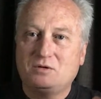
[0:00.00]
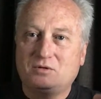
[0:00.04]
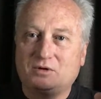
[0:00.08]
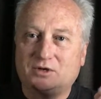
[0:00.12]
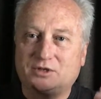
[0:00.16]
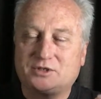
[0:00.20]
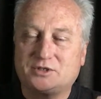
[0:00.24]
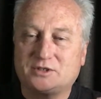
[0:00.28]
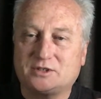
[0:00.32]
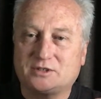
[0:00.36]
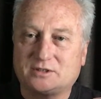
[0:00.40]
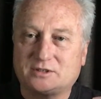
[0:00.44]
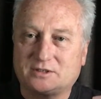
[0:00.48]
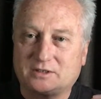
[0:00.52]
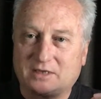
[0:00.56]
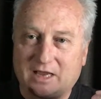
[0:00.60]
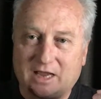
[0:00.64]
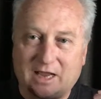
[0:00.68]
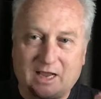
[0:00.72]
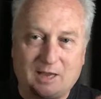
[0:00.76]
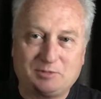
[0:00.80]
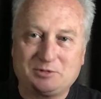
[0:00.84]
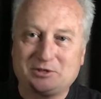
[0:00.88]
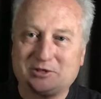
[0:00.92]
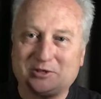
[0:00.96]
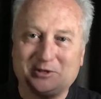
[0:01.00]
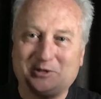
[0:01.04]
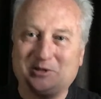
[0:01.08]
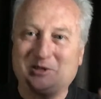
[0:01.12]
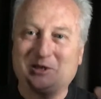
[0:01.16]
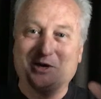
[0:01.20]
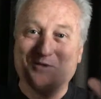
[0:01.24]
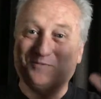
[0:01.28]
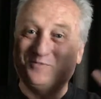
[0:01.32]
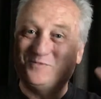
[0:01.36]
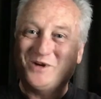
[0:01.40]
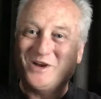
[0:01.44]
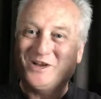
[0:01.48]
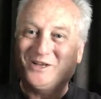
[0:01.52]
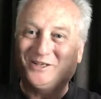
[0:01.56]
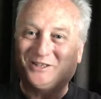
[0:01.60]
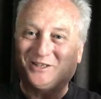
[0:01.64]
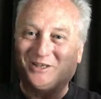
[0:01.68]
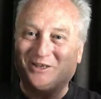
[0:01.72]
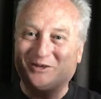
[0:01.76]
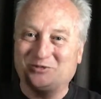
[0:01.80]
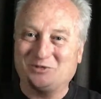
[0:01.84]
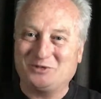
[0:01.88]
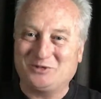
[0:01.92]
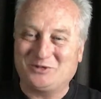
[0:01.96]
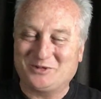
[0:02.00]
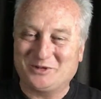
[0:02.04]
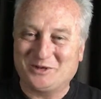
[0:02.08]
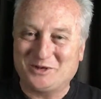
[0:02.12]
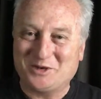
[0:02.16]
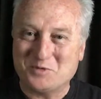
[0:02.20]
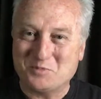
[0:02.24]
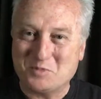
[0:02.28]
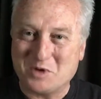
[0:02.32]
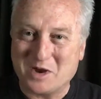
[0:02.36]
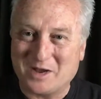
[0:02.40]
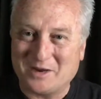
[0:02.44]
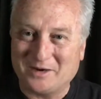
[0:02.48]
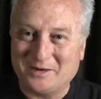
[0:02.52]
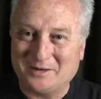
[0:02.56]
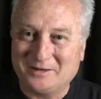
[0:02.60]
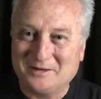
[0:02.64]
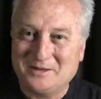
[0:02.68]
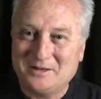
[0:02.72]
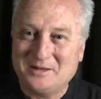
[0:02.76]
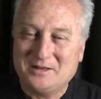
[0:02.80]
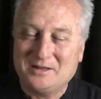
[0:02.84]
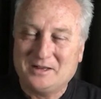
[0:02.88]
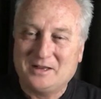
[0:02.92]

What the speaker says: which is absolutely amazing if you think about it.